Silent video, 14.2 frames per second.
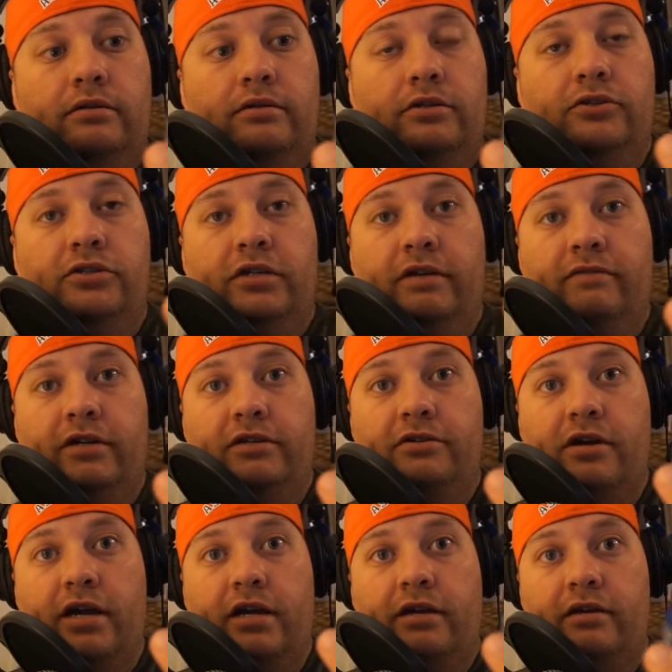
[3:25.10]
you should give it a
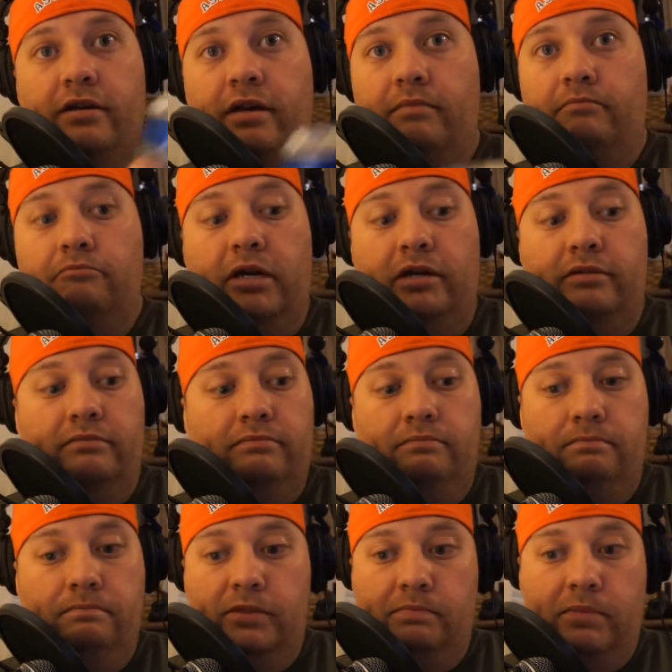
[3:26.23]
try. I'm not
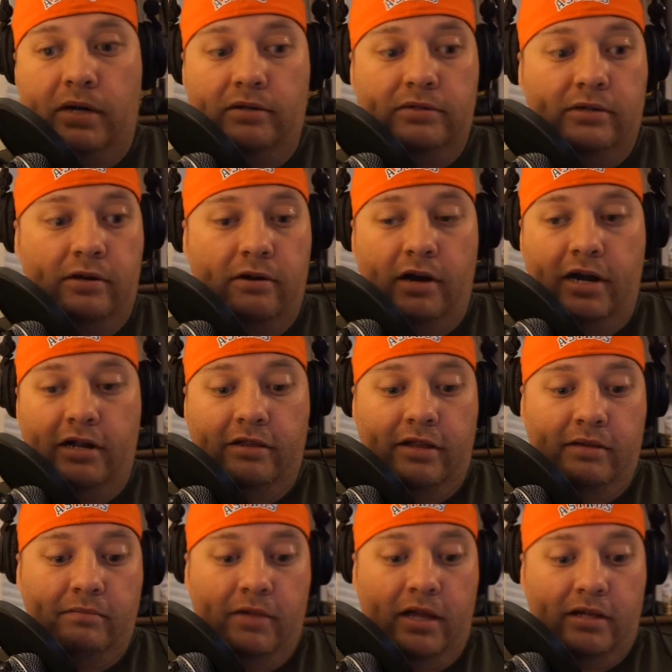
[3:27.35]
sponsored or
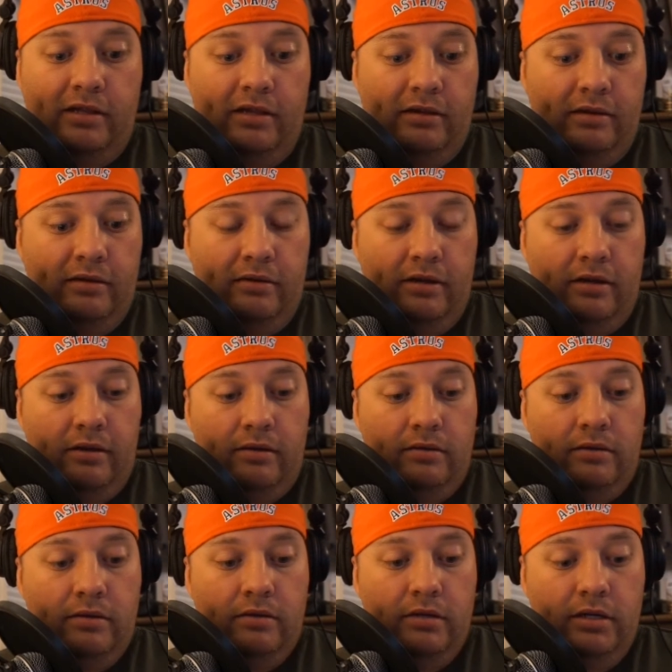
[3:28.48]
anything like
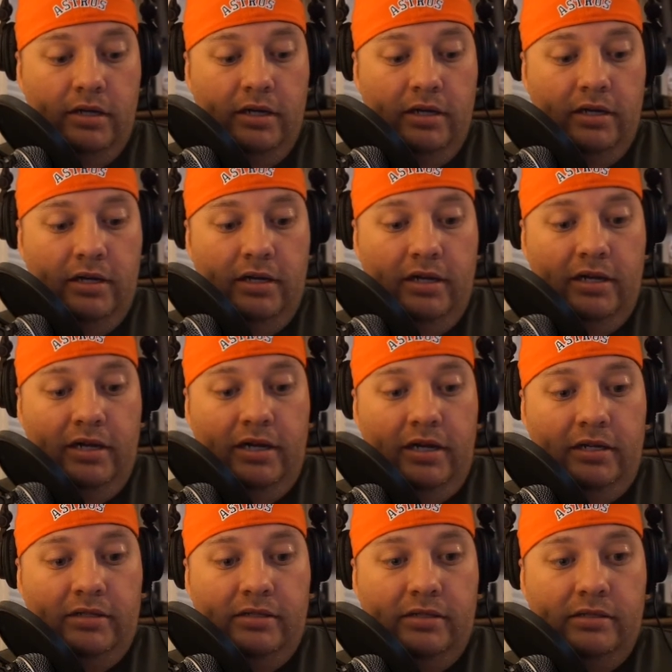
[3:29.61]
that.
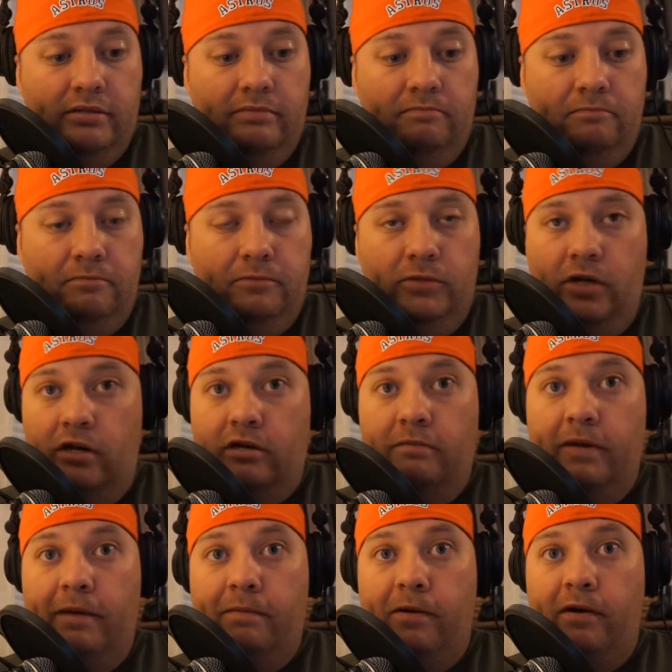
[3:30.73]
It's Dr.
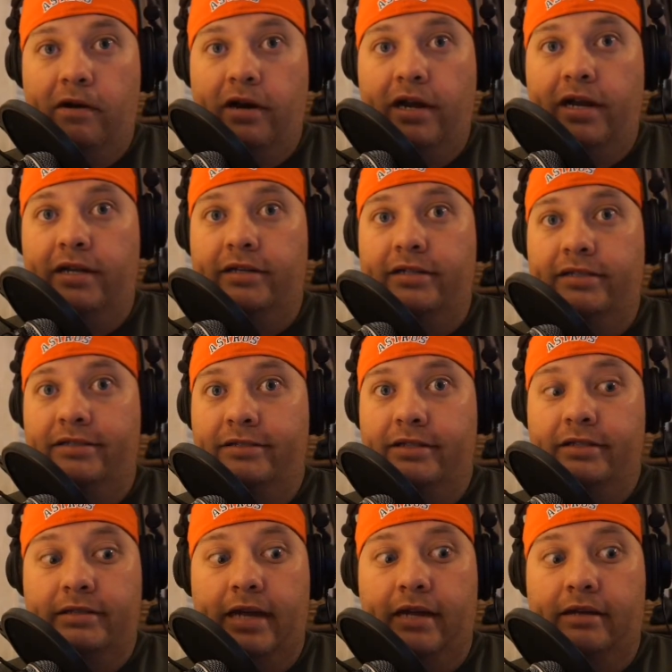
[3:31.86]
Pepper, and it's
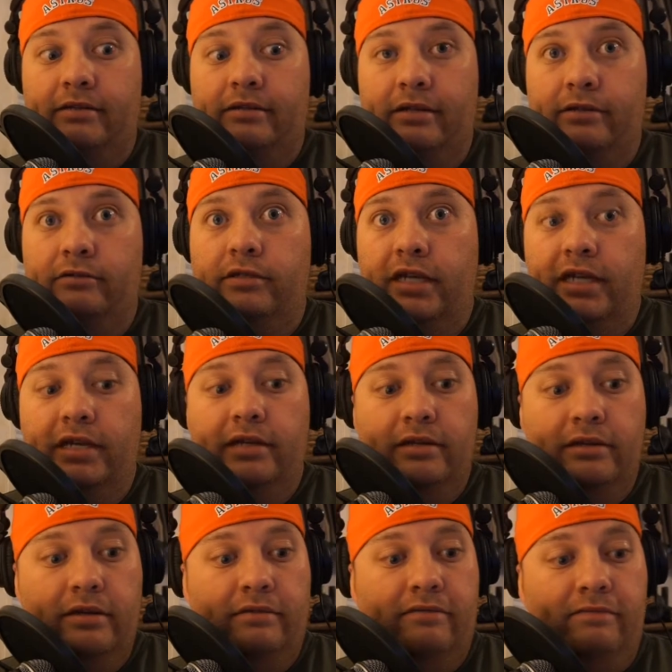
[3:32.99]
just got a little hint
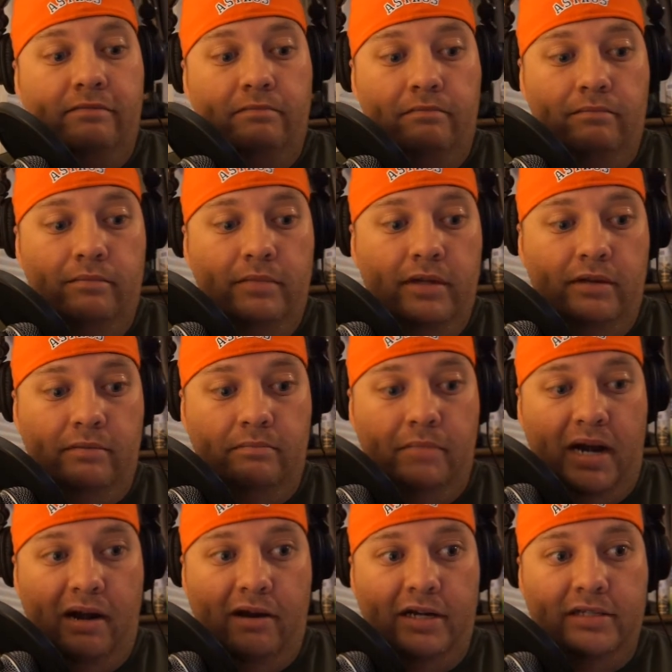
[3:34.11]
of the
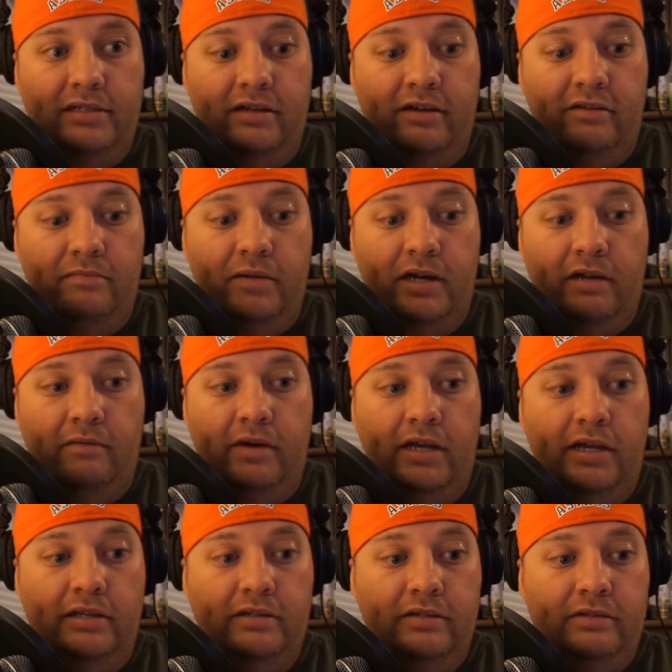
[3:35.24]
berry stuff. But anyway,
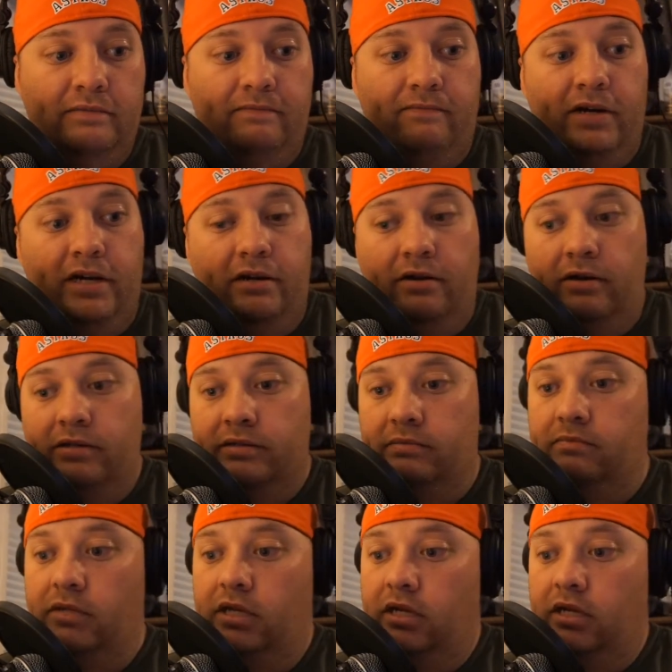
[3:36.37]
it's freaking awesome.